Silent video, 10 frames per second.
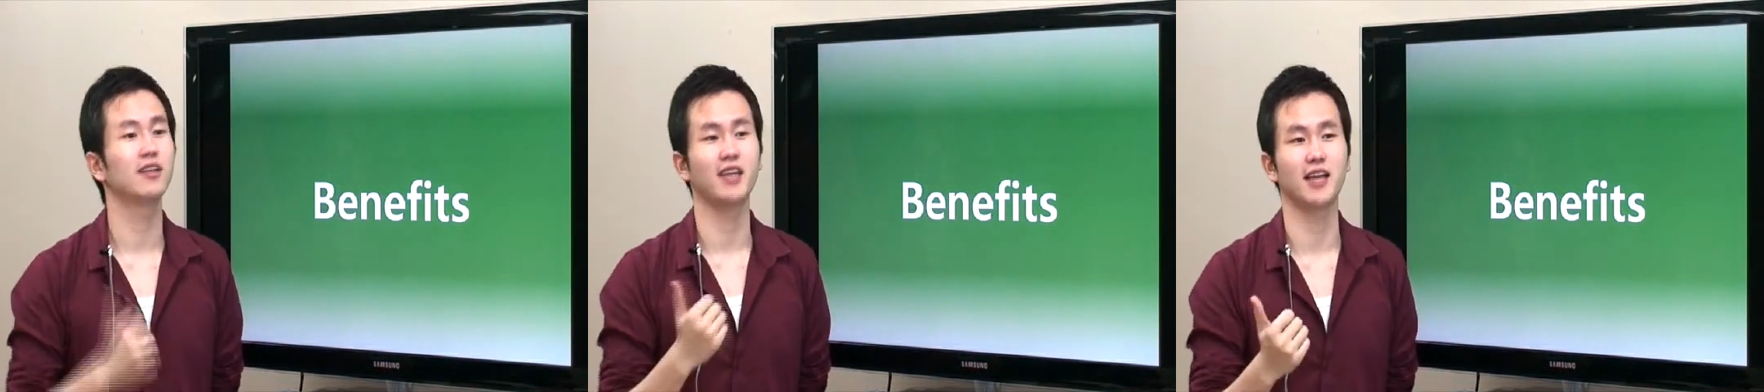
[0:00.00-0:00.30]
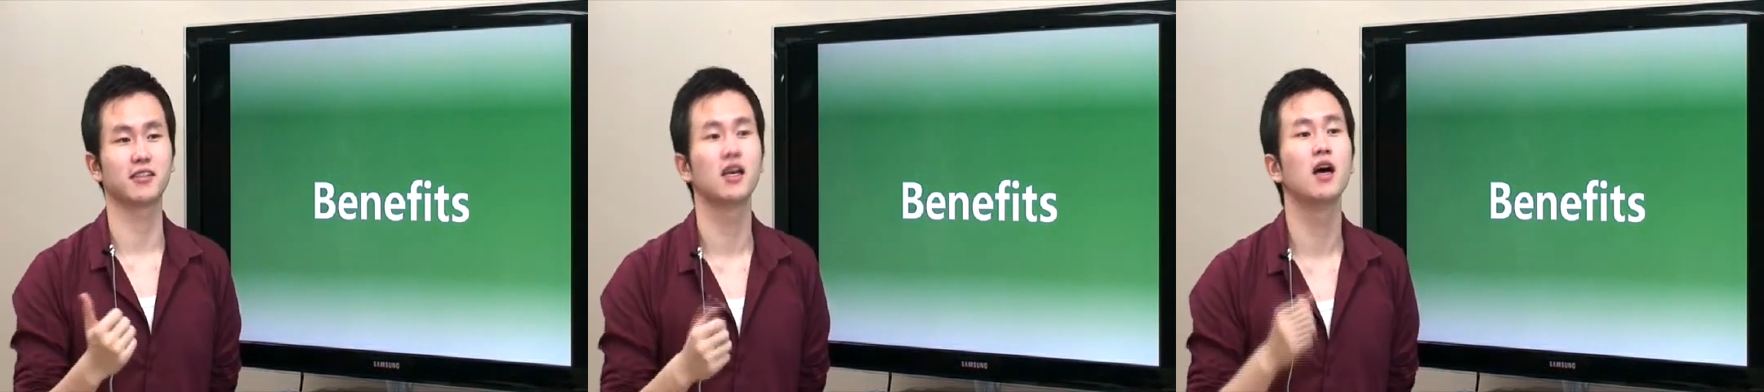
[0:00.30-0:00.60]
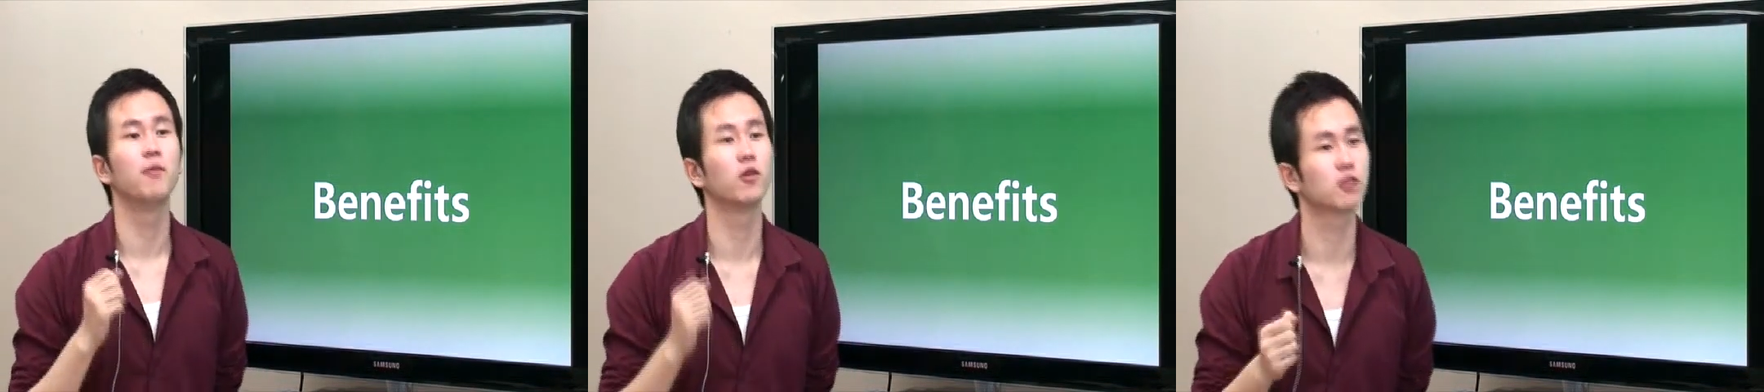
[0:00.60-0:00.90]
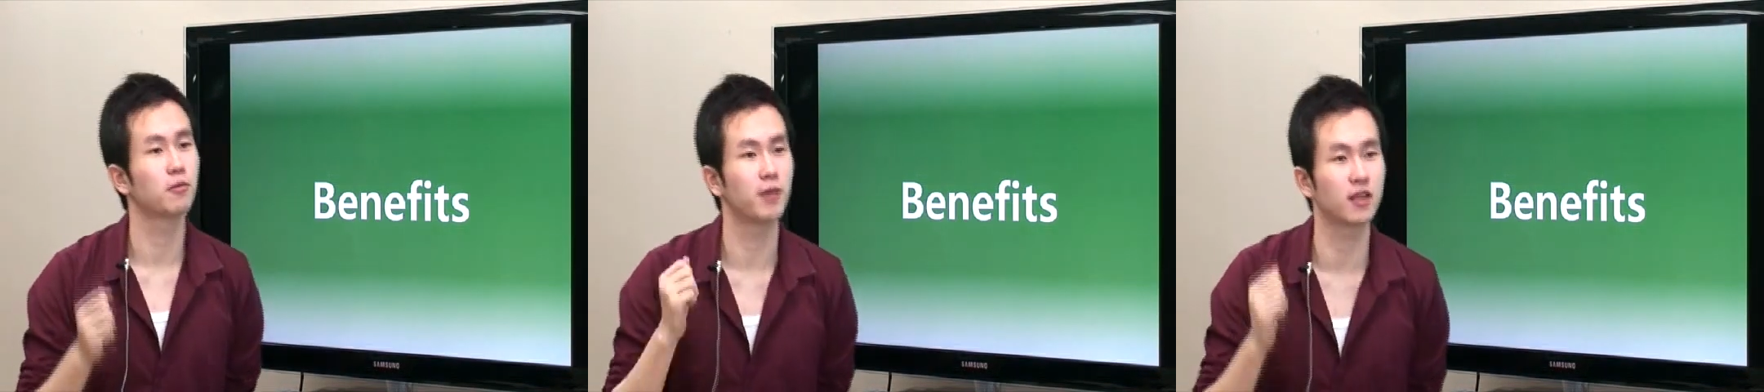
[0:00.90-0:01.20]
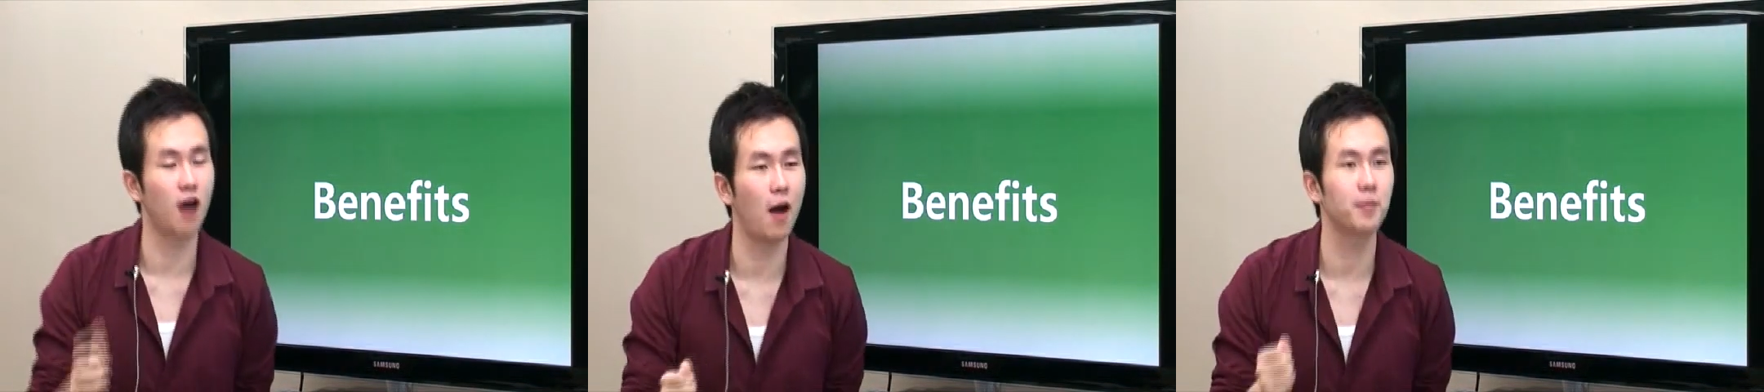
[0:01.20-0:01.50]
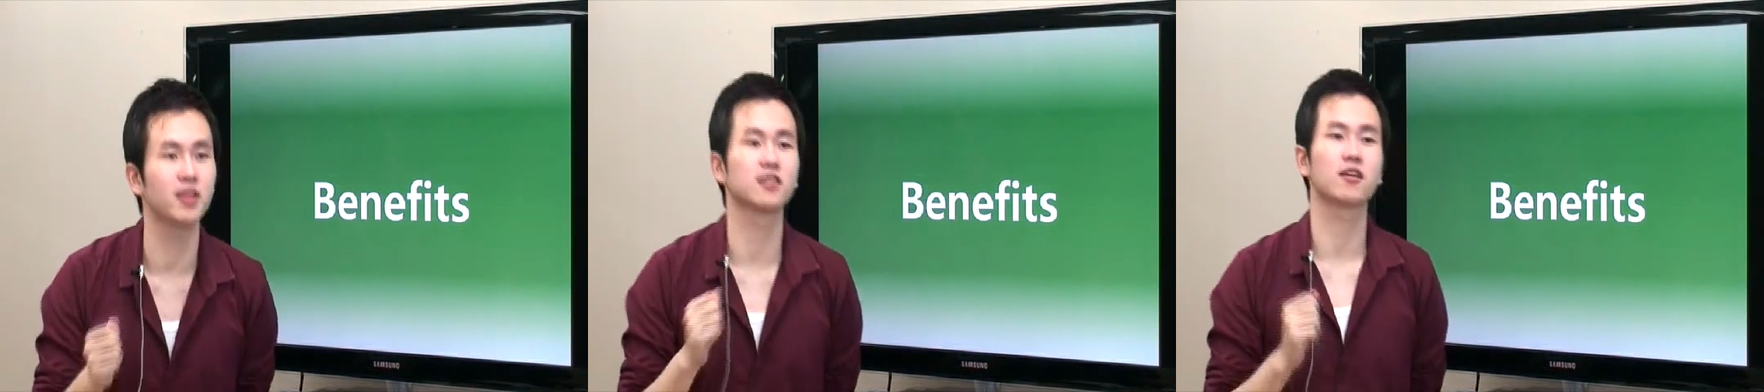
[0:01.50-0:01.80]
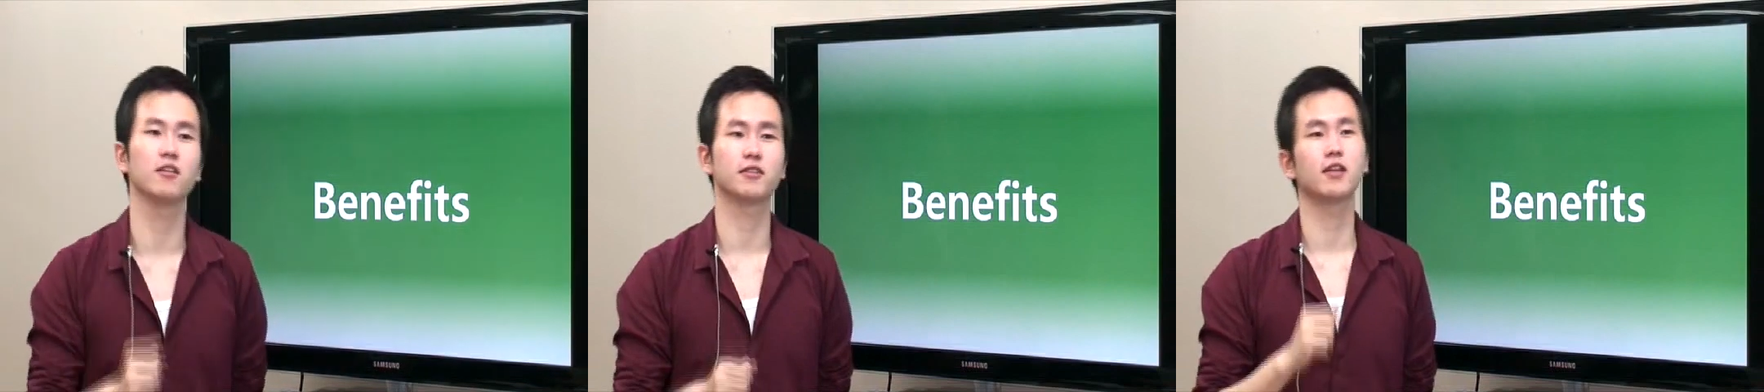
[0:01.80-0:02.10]
Yes, most of big companies'
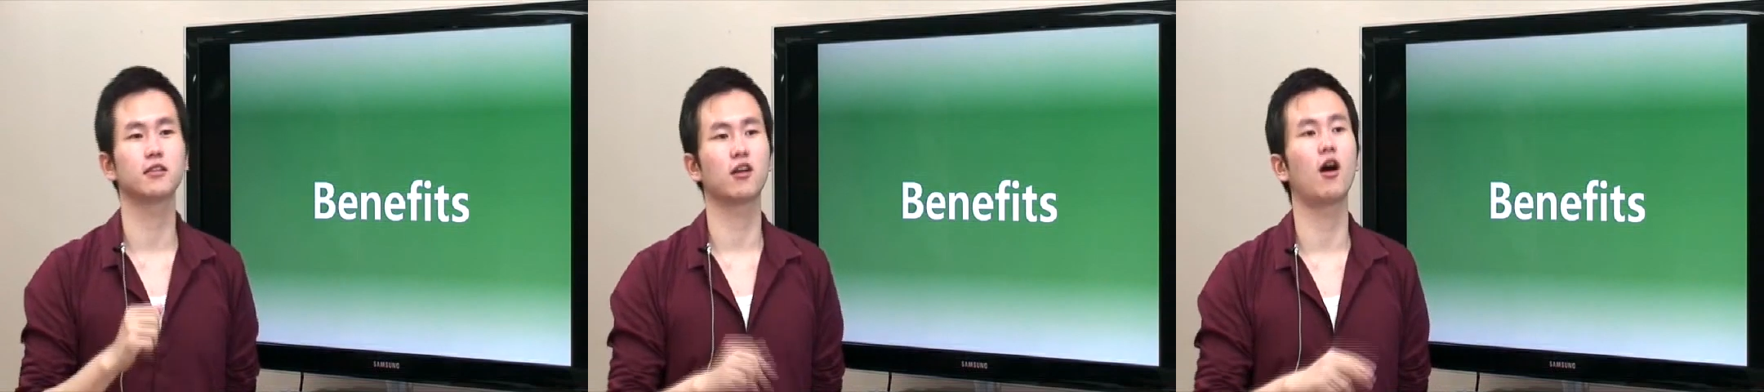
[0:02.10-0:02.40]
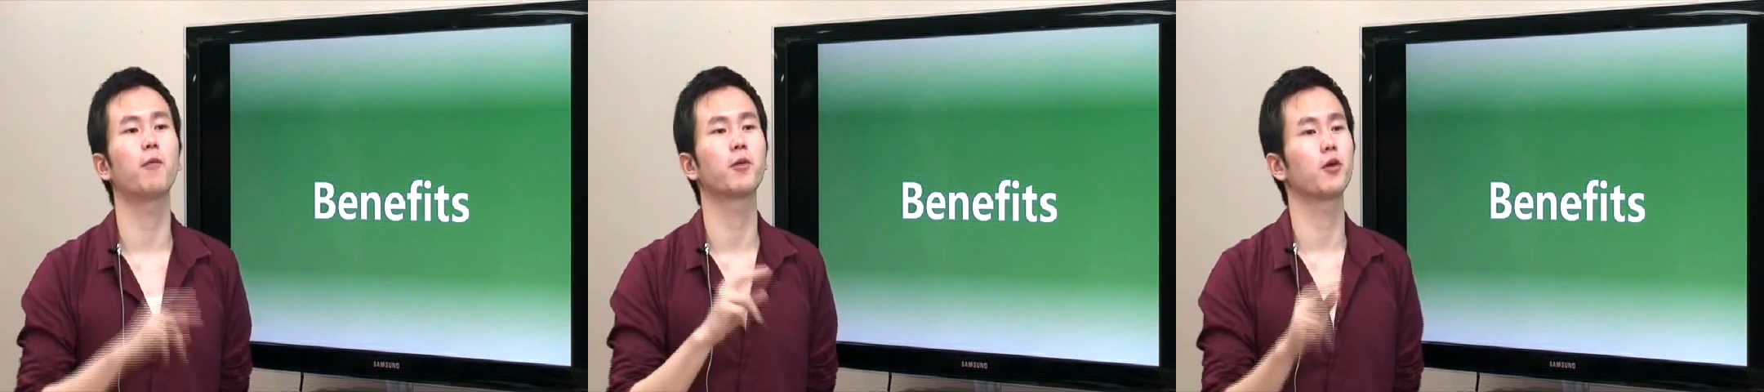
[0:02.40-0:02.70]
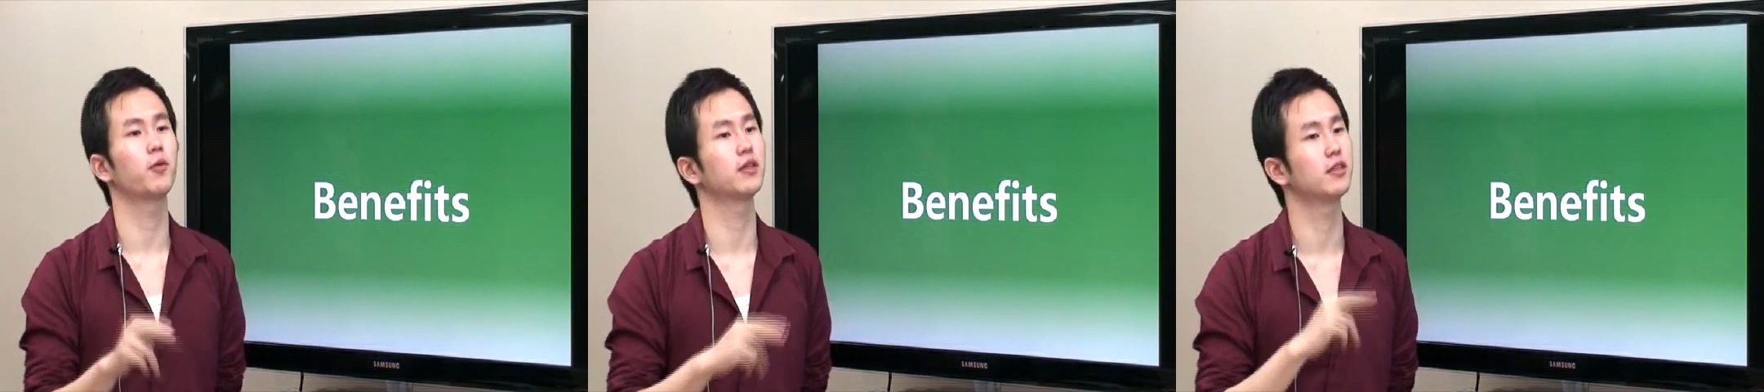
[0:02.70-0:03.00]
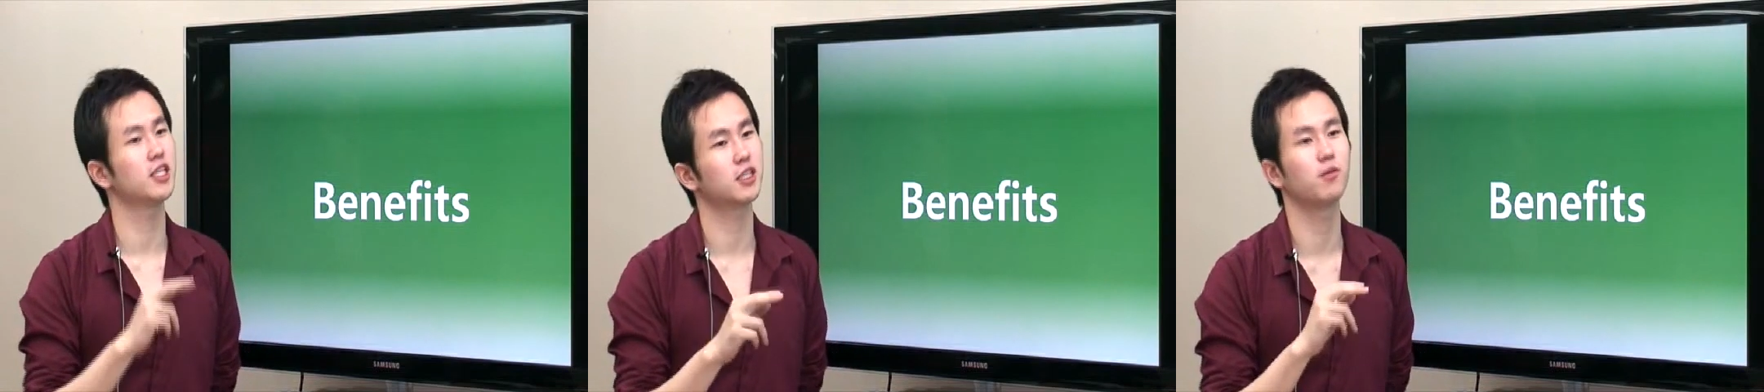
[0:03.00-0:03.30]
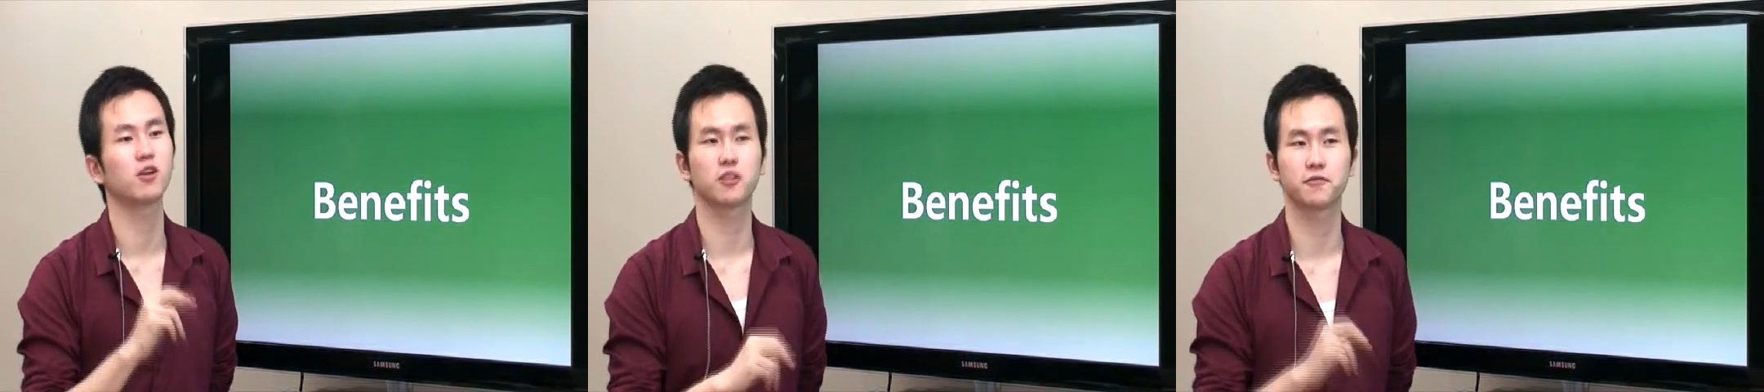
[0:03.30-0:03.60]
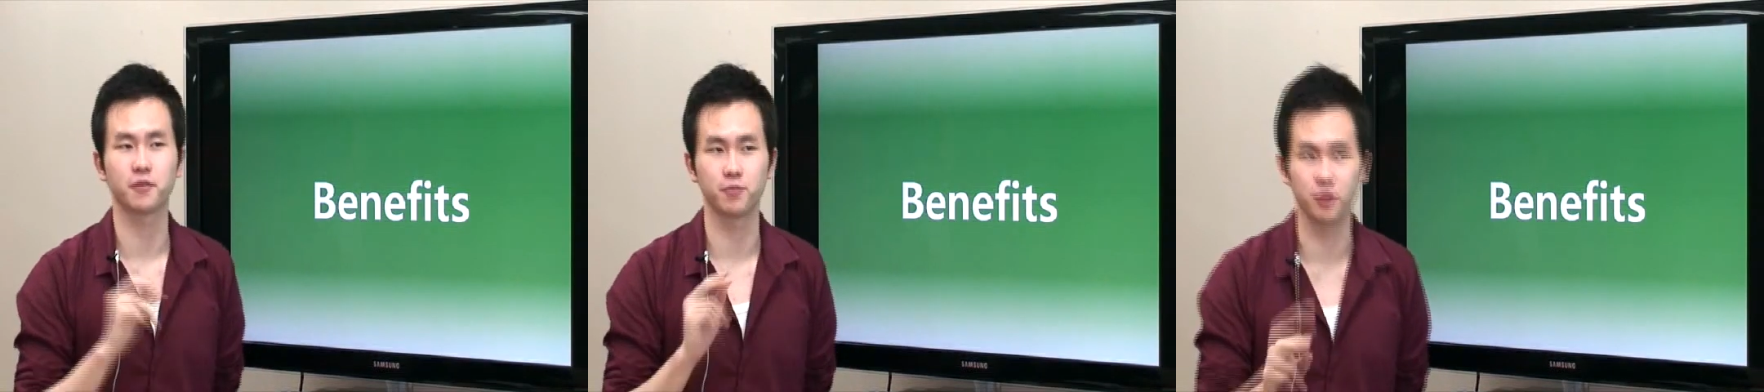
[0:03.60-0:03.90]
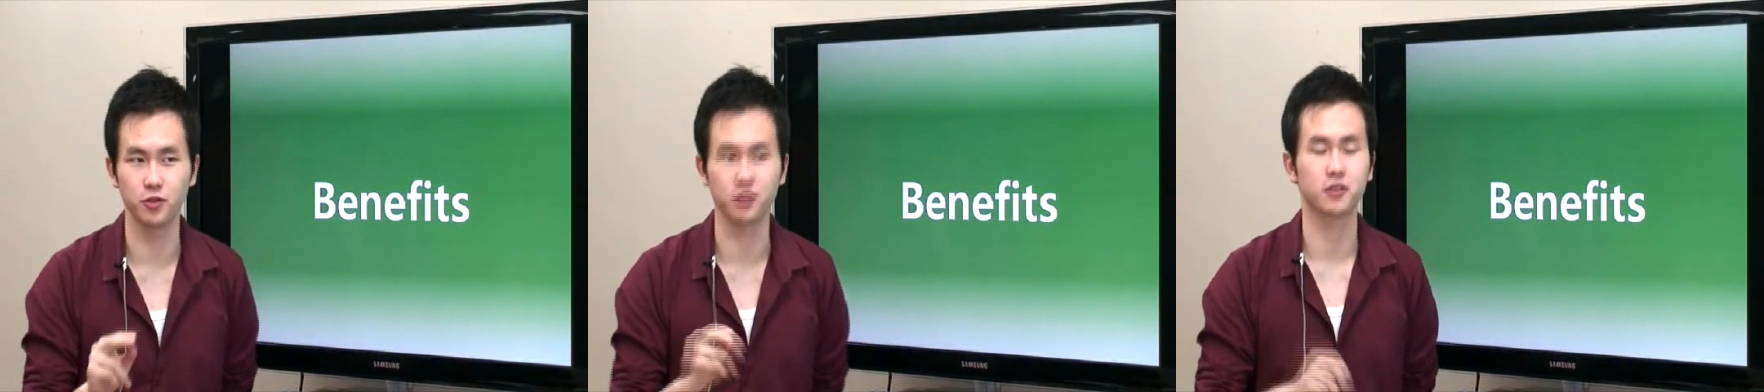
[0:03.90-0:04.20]
call center operate with this much of
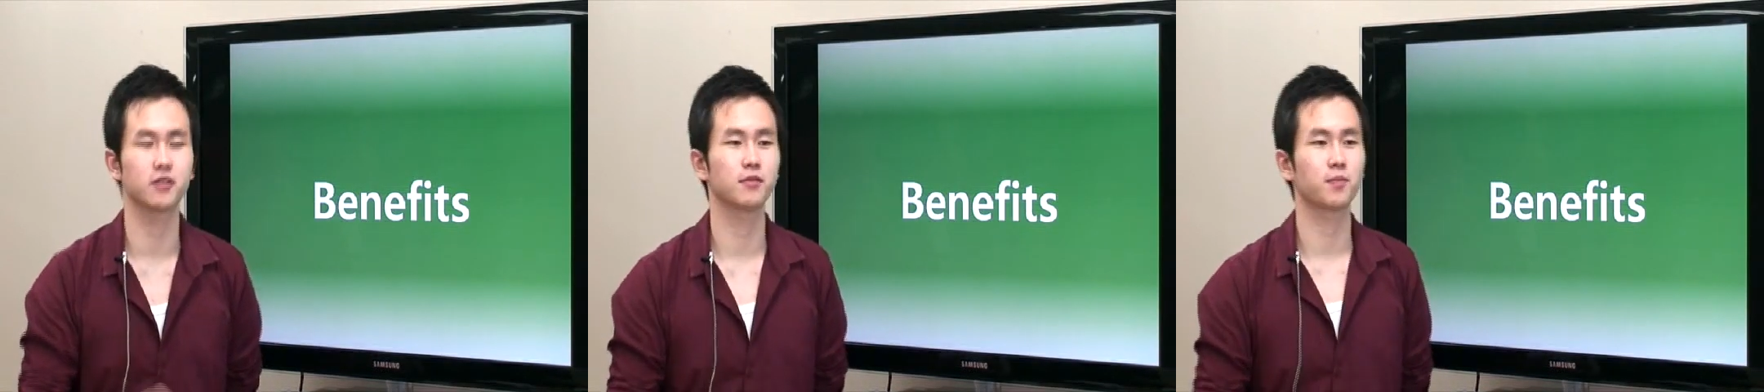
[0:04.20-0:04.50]
computers.